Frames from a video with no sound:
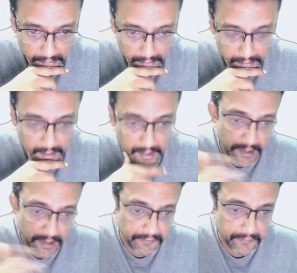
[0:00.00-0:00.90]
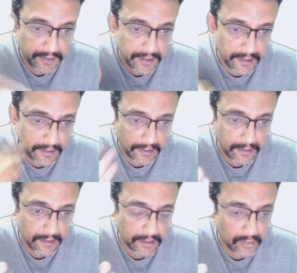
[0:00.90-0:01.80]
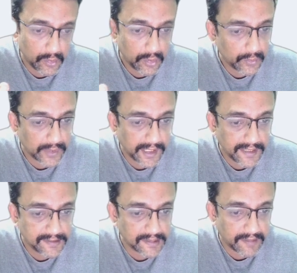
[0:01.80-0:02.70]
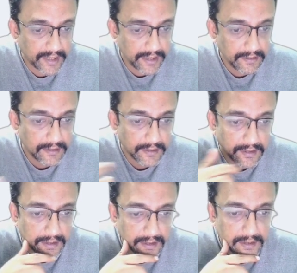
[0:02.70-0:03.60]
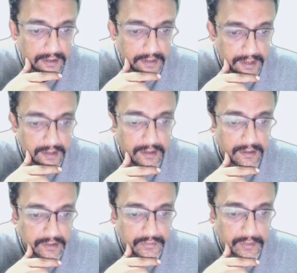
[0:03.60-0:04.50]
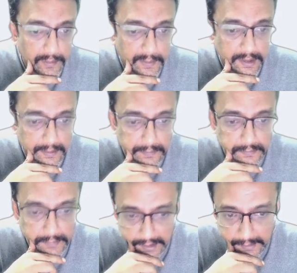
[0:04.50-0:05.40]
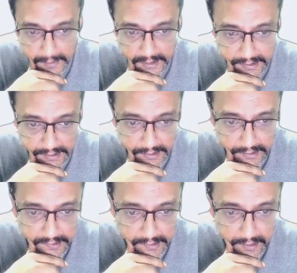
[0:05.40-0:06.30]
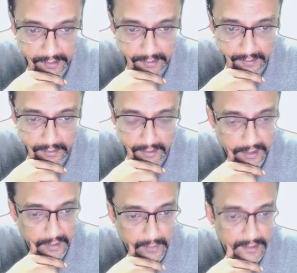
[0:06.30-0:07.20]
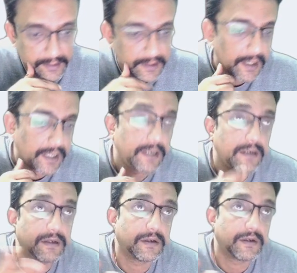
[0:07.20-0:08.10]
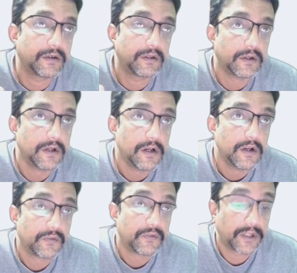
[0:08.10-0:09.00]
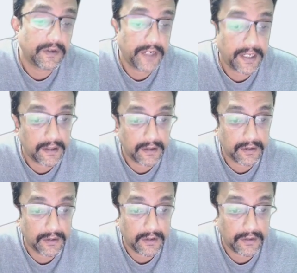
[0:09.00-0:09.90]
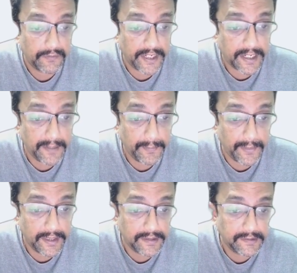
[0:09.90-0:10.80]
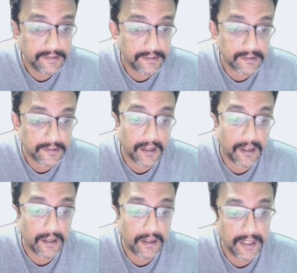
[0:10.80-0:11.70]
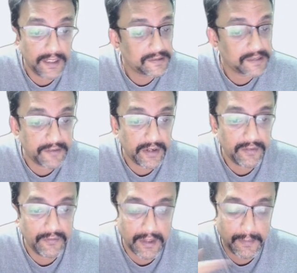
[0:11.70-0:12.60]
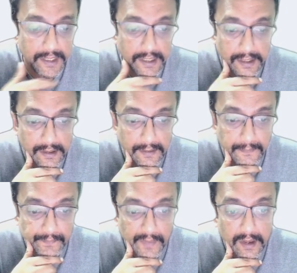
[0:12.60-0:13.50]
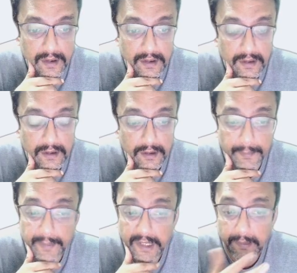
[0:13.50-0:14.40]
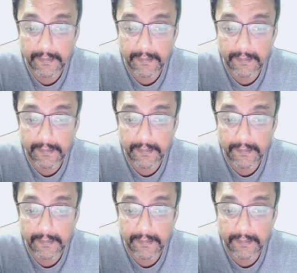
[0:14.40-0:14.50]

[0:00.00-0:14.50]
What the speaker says: And if we go to Relic 7, then this will become a much easier one. And for the veteran players, Relic 7 will be a minimum.